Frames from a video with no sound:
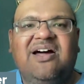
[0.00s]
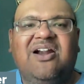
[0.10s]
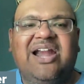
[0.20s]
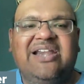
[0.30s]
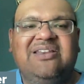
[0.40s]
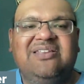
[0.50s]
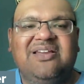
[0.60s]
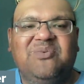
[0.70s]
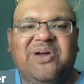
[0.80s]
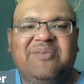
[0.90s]
All right,
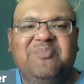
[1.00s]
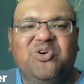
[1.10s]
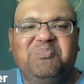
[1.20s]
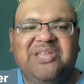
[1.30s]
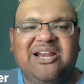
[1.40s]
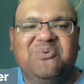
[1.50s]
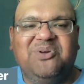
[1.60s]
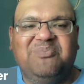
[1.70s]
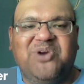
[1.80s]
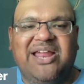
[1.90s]
one more player
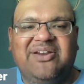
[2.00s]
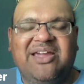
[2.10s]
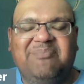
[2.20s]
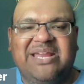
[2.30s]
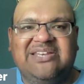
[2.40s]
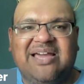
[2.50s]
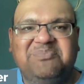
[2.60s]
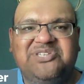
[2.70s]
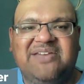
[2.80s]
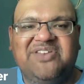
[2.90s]
will round out my top
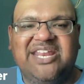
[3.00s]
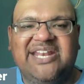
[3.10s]
7.